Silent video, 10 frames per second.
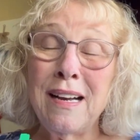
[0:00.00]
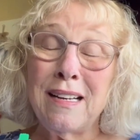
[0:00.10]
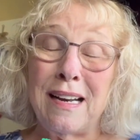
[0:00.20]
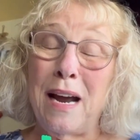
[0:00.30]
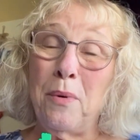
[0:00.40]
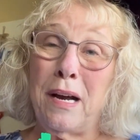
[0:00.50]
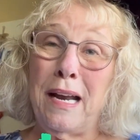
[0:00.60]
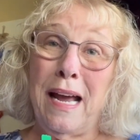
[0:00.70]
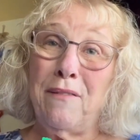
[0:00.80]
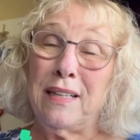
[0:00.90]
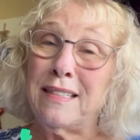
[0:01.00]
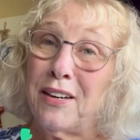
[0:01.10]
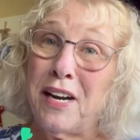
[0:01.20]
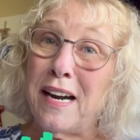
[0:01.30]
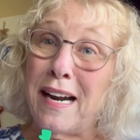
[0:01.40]
Tonight we're going to have a
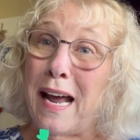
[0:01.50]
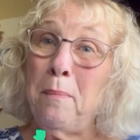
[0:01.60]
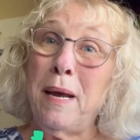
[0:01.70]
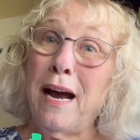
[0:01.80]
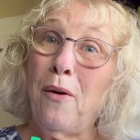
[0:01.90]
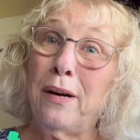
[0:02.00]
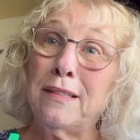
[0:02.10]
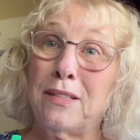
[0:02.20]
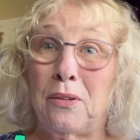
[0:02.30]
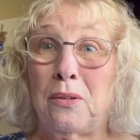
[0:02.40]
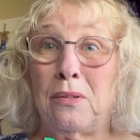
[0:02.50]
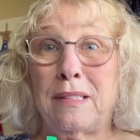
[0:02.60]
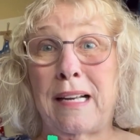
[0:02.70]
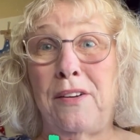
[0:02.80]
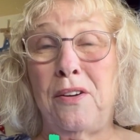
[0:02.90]
Saturday night happy hour, so
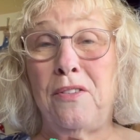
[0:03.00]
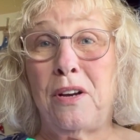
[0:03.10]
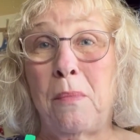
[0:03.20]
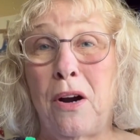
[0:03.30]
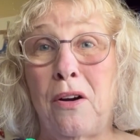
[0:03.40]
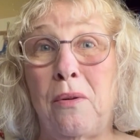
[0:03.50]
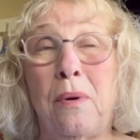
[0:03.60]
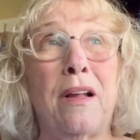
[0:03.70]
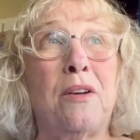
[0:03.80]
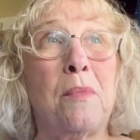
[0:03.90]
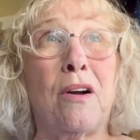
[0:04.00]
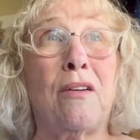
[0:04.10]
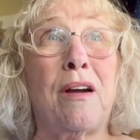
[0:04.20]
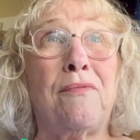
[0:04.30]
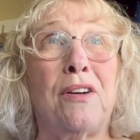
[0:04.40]
stay tuned tomorrow, probably
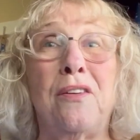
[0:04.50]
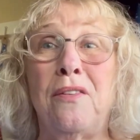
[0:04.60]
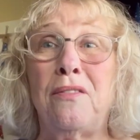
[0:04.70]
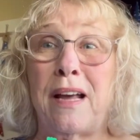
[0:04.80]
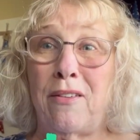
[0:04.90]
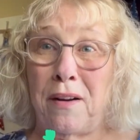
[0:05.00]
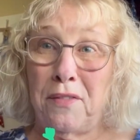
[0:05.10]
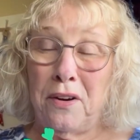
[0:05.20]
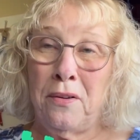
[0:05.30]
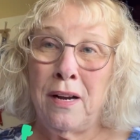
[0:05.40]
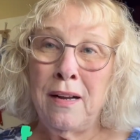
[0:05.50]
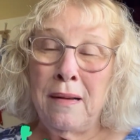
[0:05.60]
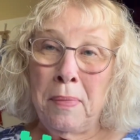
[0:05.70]
tomorrow afternoon, later afternoon.